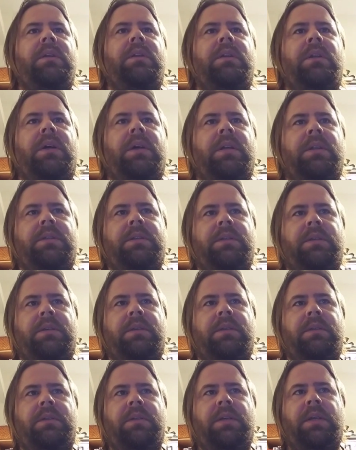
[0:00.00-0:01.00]

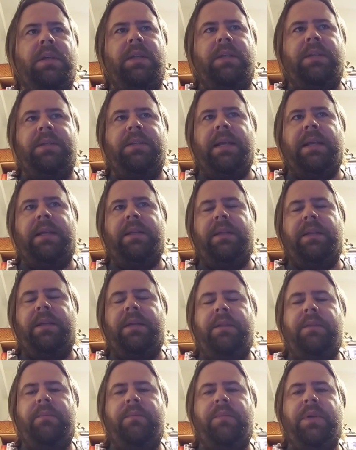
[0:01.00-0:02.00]
not
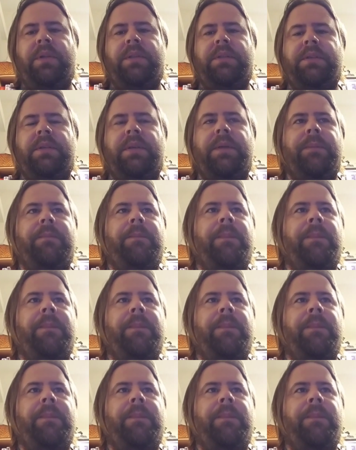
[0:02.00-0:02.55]
exactly. But